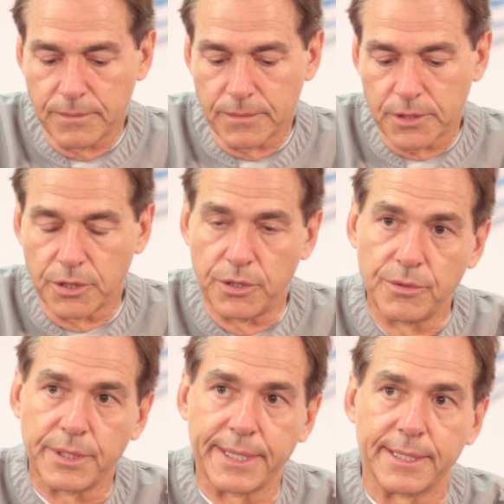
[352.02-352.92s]
So you
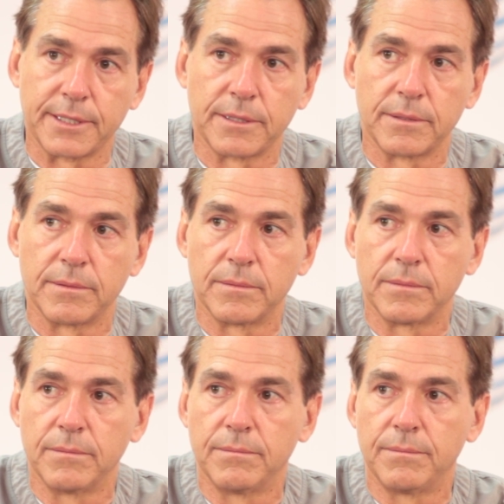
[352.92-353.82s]
think it's
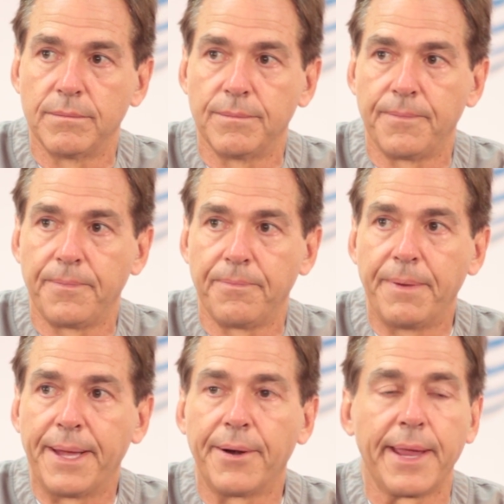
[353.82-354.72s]

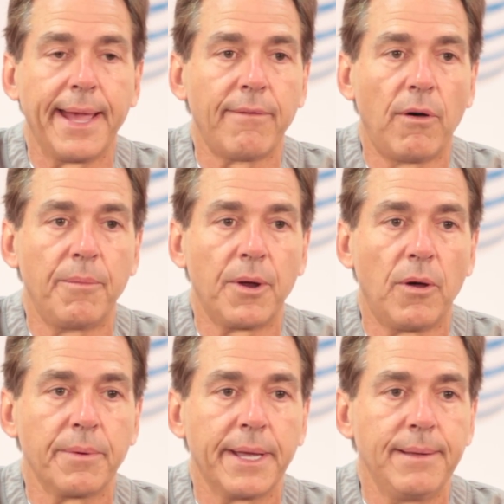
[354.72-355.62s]
better to have
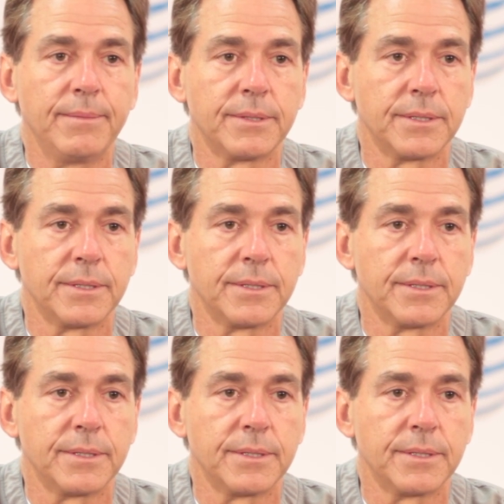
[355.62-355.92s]
home-and-home games?